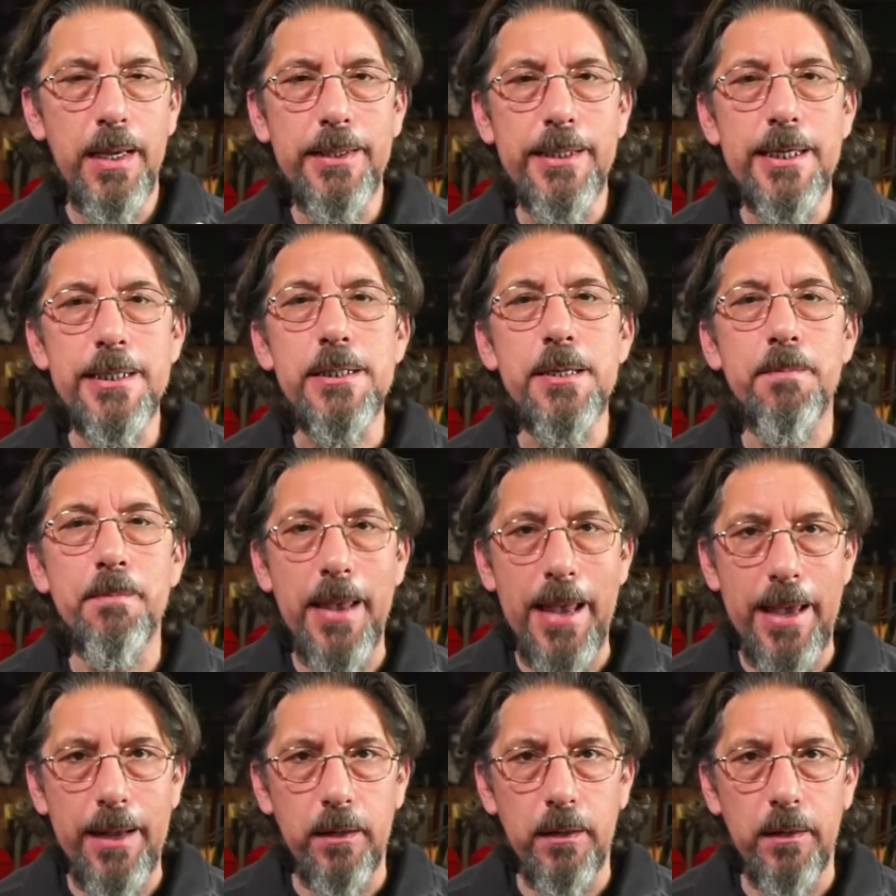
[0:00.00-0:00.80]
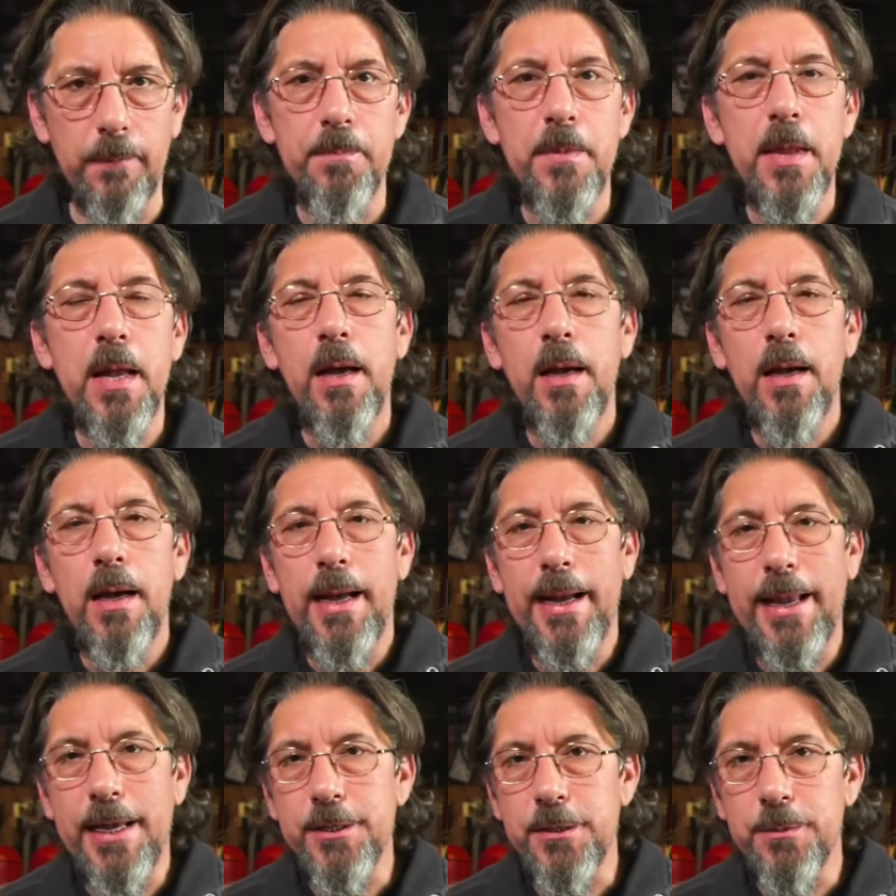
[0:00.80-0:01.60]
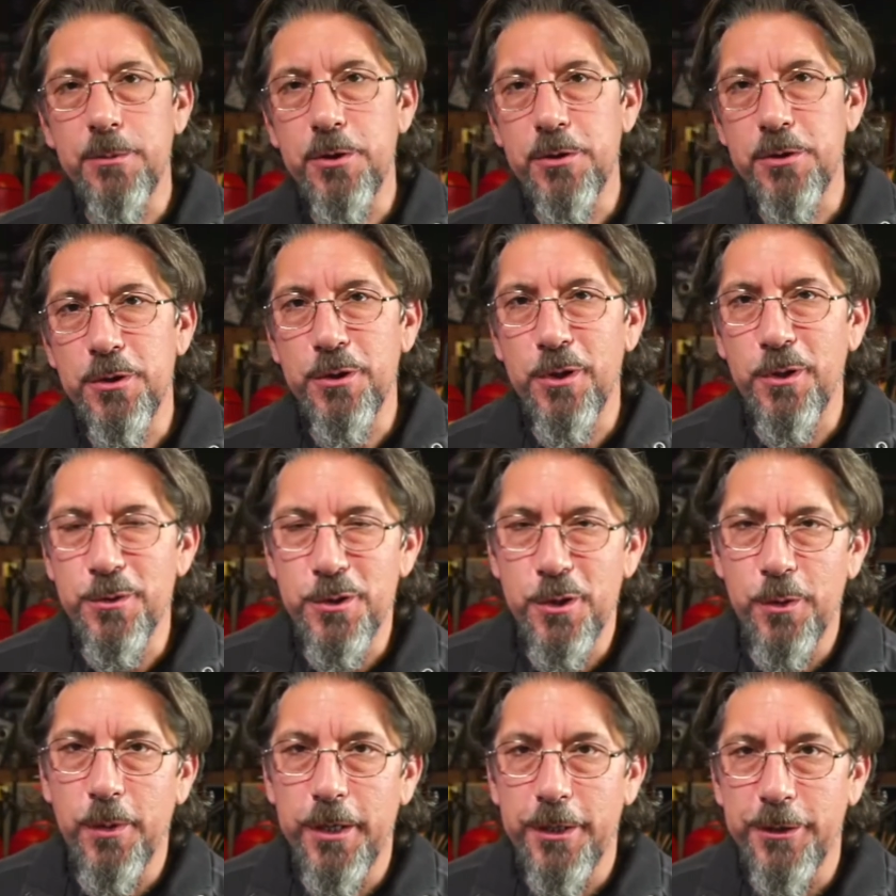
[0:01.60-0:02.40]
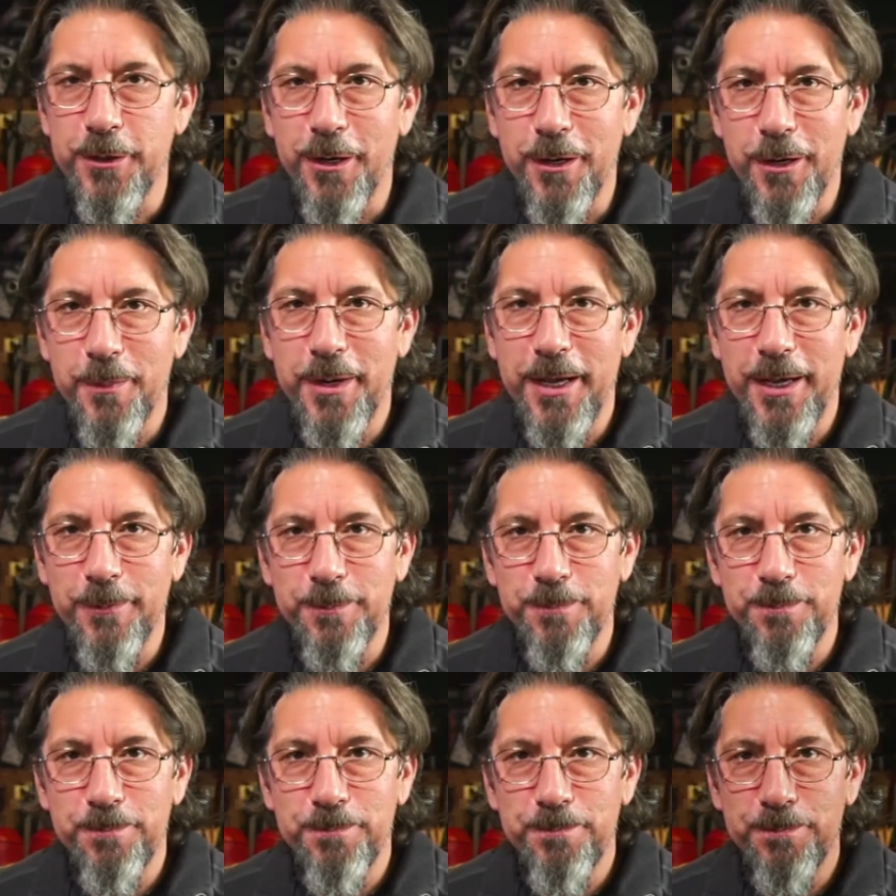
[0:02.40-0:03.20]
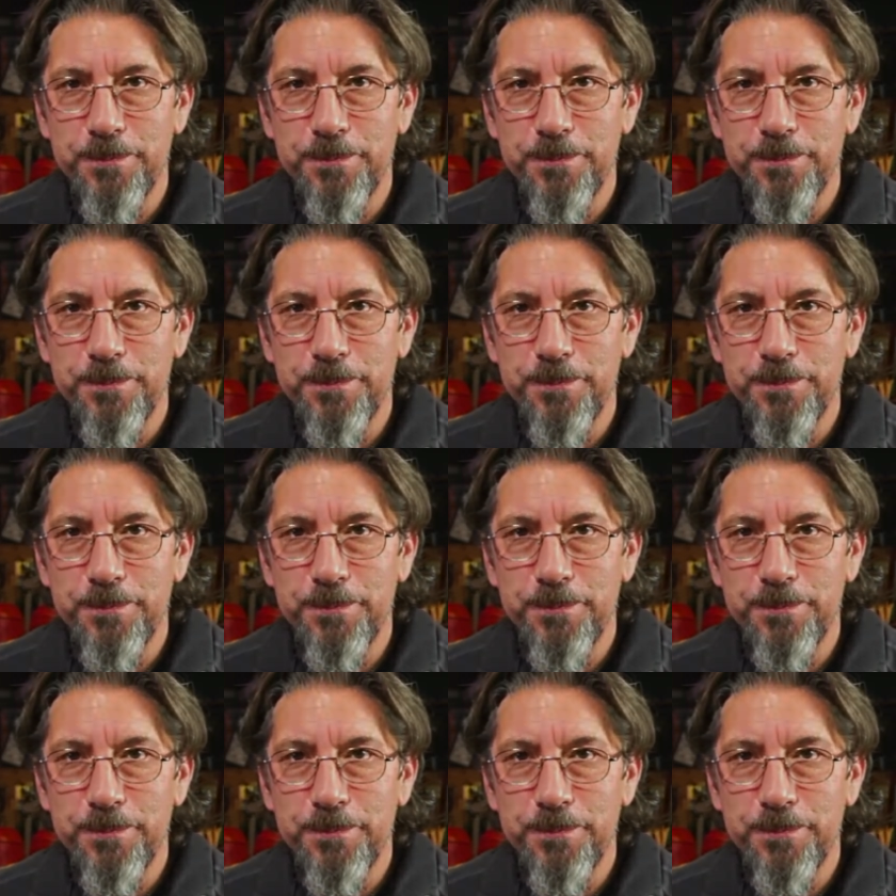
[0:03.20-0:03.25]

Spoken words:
It doesn't matter. I got some do's and don'ts I want to talk about.